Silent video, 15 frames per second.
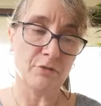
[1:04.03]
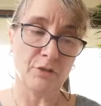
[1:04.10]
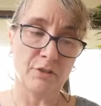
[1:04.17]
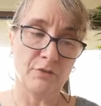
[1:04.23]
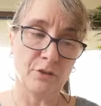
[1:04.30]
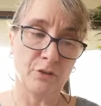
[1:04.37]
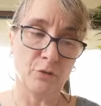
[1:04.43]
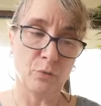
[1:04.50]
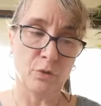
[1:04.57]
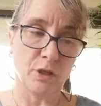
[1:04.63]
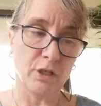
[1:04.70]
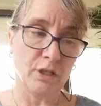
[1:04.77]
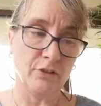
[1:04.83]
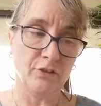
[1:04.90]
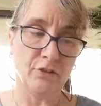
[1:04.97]
3, verse
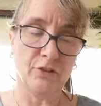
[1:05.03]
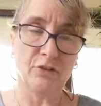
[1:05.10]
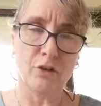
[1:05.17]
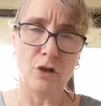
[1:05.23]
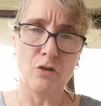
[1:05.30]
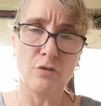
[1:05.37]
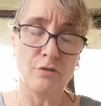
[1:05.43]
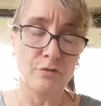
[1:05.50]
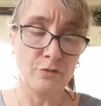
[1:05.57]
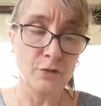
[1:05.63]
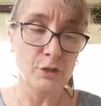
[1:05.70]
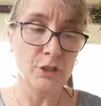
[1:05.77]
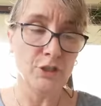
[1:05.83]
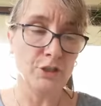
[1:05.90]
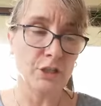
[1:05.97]
1, he says, "O
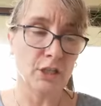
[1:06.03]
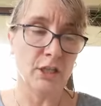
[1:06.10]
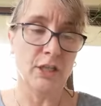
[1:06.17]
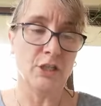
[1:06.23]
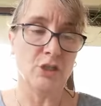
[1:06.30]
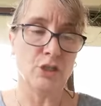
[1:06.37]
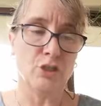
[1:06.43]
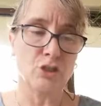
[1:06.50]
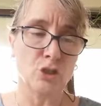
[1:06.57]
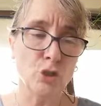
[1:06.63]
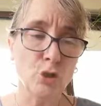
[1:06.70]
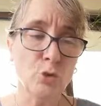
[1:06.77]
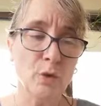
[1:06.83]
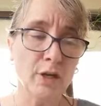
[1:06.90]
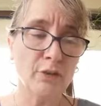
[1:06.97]
foolish Galatians,
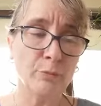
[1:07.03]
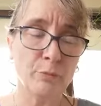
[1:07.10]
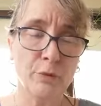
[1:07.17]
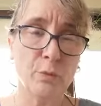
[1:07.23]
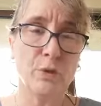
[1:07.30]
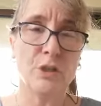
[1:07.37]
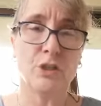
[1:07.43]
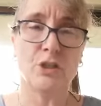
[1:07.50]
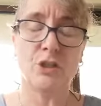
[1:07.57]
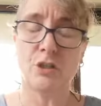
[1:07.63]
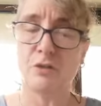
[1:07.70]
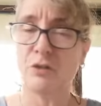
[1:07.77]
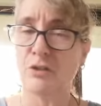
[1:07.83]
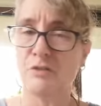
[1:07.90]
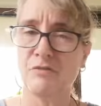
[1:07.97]
who has bewitched
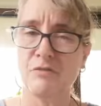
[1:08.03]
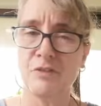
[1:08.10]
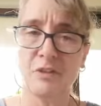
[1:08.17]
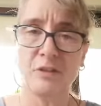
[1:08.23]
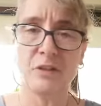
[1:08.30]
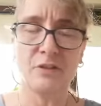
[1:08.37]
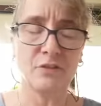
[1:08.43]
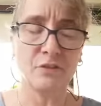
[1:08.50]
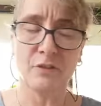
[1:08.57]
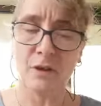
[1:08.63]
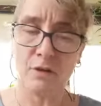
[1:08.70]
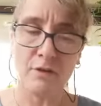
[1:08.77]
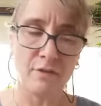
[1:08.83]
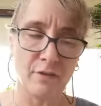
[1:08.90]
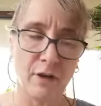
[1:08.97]
you?" You can feel he's
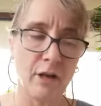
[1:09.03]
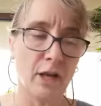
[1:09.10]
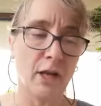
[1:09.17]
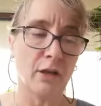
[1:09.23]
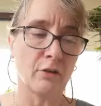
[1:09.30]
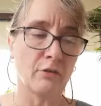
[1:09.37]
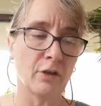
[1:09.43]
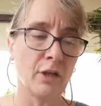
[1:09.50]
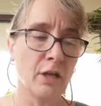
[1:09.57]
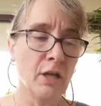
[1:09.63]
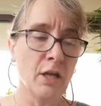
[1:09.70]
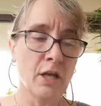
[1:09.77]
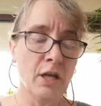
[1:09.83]
very, very angry.